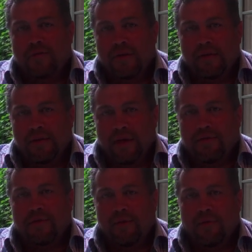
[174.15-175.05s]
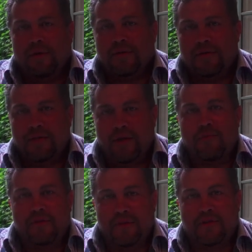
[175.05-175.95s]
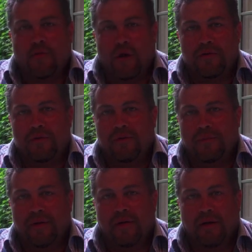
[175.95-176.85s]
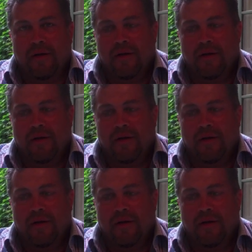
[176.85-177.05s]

We definitely wanted to stay within this quadrant, about